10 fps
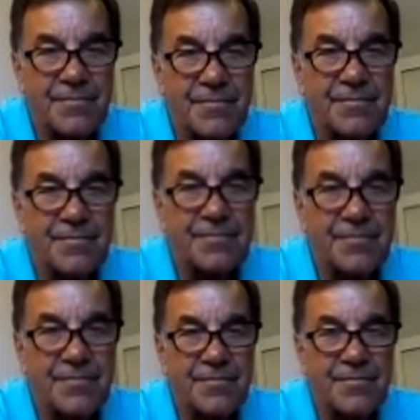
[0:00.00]

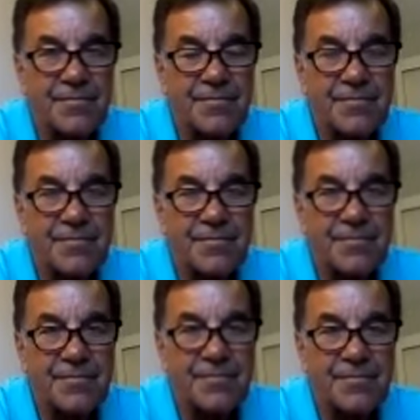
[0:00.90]

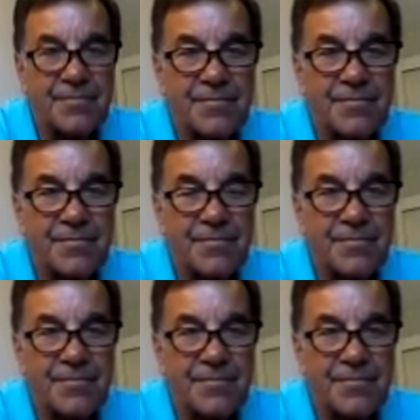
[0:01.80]

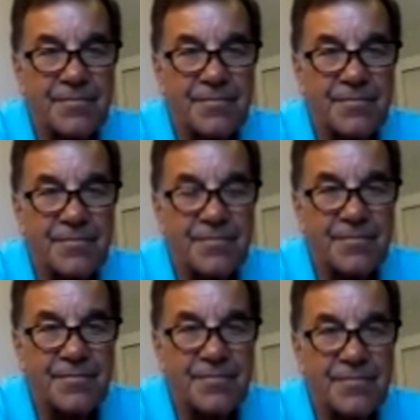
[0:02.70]

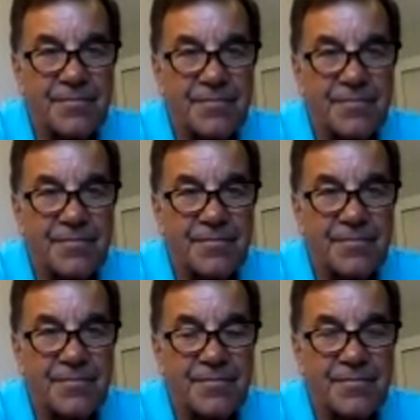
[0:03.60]

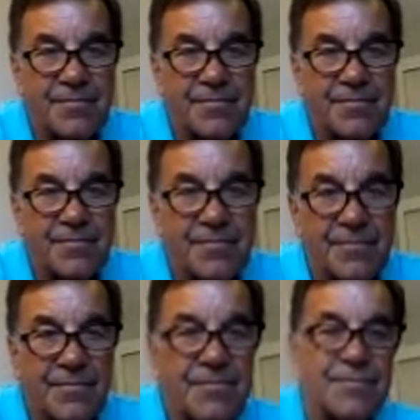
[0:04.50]

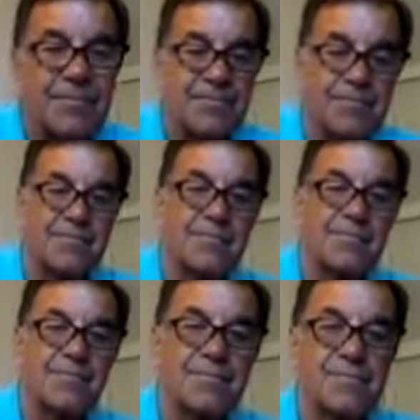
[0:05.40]

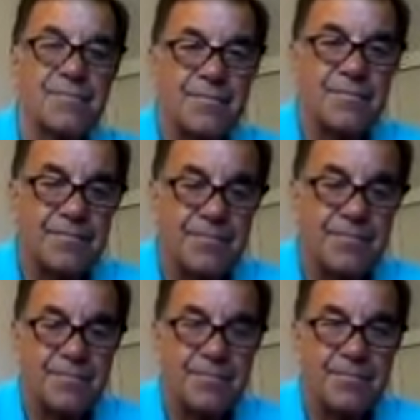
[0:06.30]
[no speech]